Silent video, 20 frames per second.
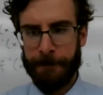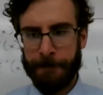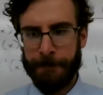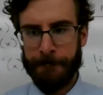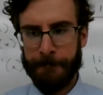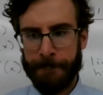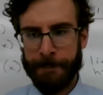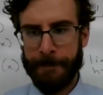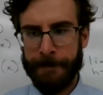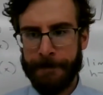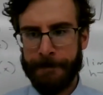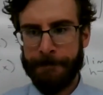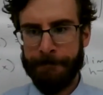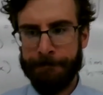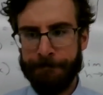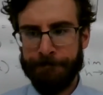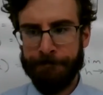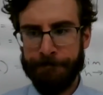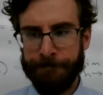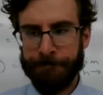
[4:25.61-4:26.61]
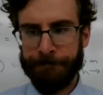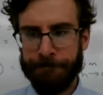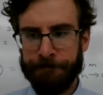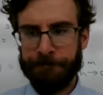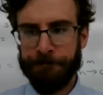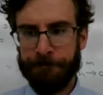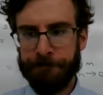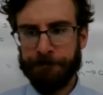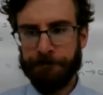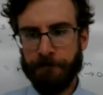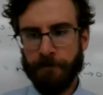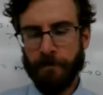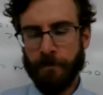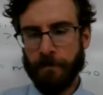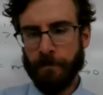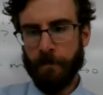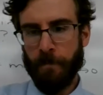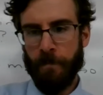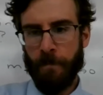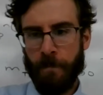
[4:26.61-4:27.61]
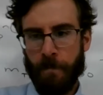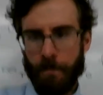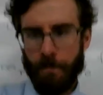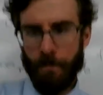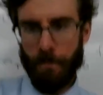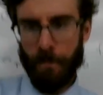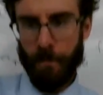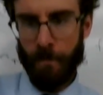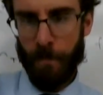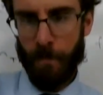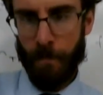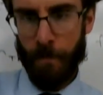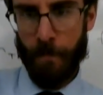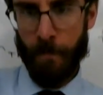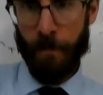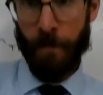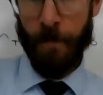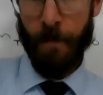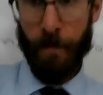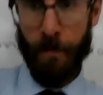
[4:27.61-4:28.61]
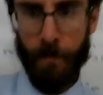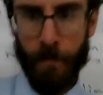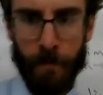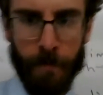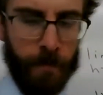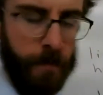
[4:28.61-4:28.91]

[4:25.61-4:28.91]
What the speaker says: (silence)